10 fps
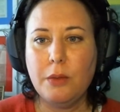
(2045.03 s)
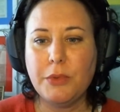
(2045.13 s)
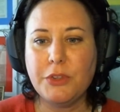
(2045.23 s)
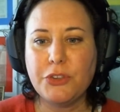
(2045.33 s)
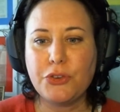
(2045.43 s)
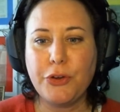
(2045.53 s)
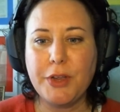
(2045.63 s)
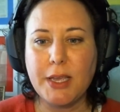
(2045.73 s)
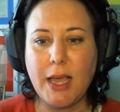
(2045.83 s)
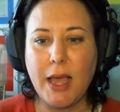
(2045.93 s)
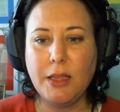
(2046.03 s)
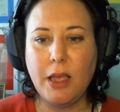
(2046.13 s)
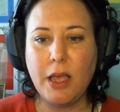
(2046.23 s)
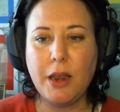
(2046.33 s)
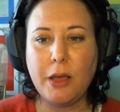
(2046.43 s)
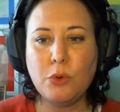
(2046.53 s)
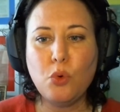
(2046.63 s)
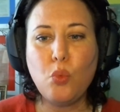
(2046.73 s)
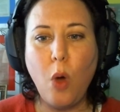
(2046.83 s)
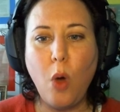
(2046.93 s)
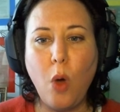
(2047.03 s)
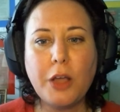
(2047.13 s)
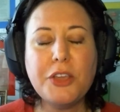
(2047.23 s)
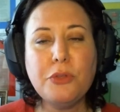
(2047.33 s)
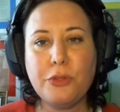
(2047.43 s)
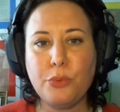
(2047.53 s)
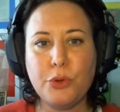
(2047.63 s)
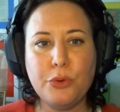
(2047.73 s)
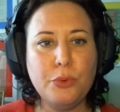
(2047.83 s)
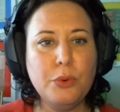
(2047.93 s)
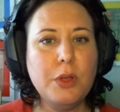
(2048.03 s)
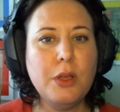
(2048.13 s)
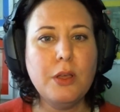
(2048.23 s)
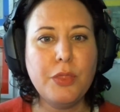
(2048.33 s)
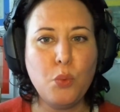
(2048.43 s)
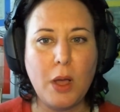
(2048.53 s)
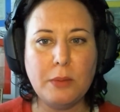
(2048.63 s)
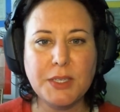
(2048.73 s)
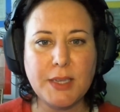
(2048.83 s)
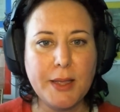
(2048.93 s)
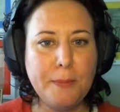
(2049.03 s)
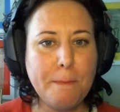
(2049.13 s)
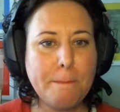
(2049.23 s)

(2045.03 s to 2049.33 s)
my screen again, and I will walk you through the website